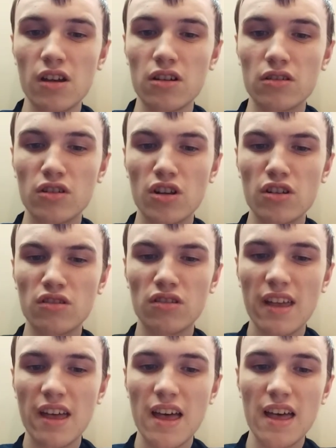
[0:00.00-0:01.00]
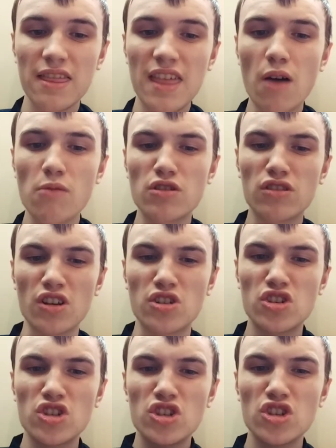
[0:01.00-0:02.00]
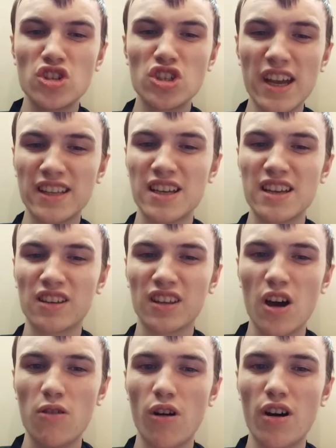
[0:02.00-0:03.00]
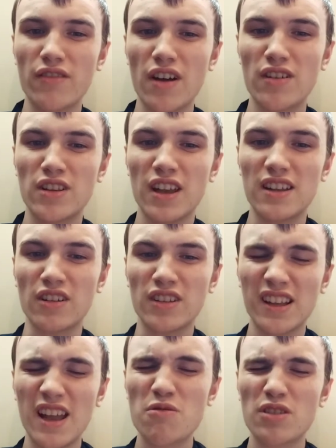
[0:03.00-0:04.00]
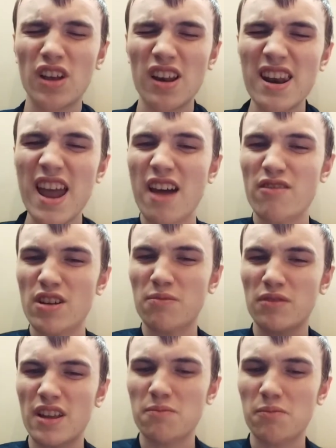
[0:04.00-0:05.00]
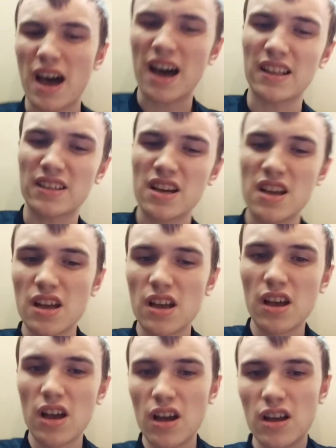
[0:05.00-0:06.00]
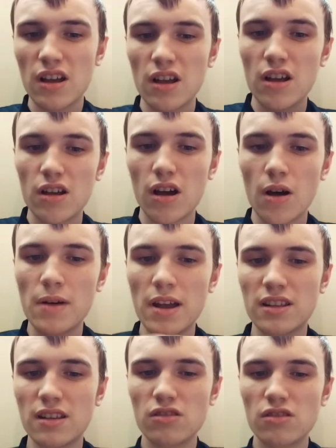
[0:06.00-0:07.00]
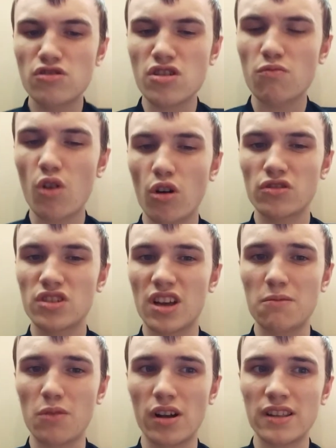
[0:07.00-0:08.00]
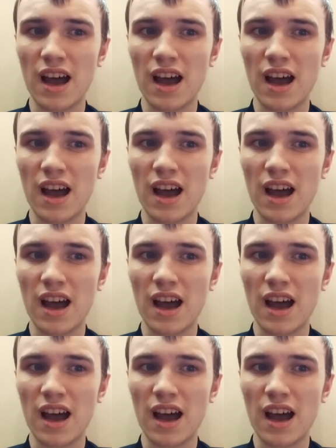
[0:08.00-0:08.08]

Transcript: Because that was the shittiest goal I've ever seen us, and it was hilariously bad. I mean, you should watch it by now,